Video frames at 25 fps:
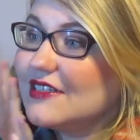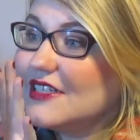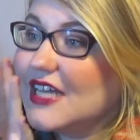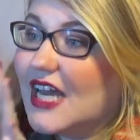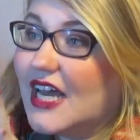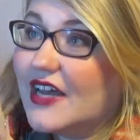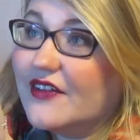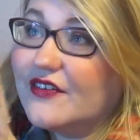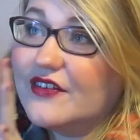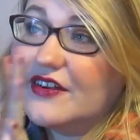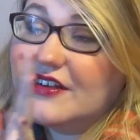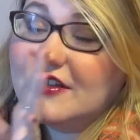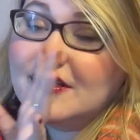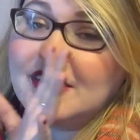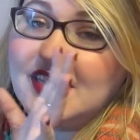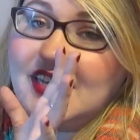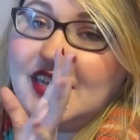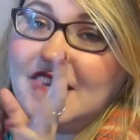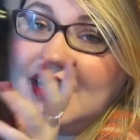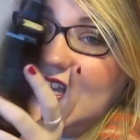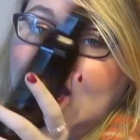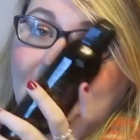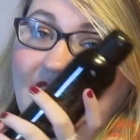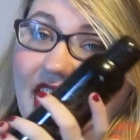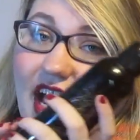
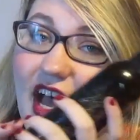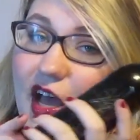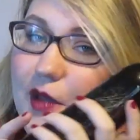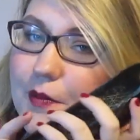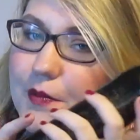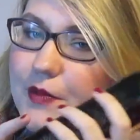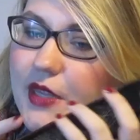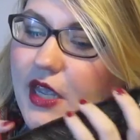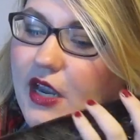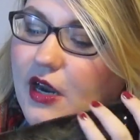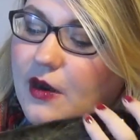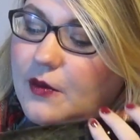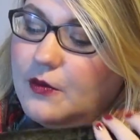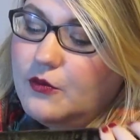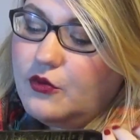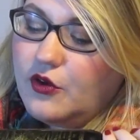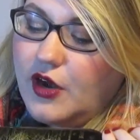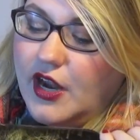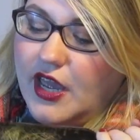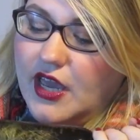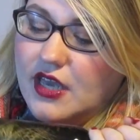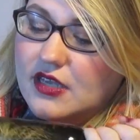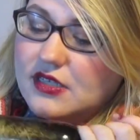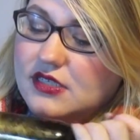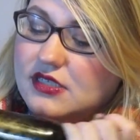definitely up there in
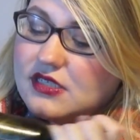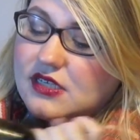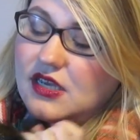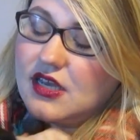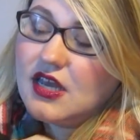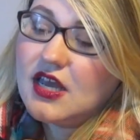price.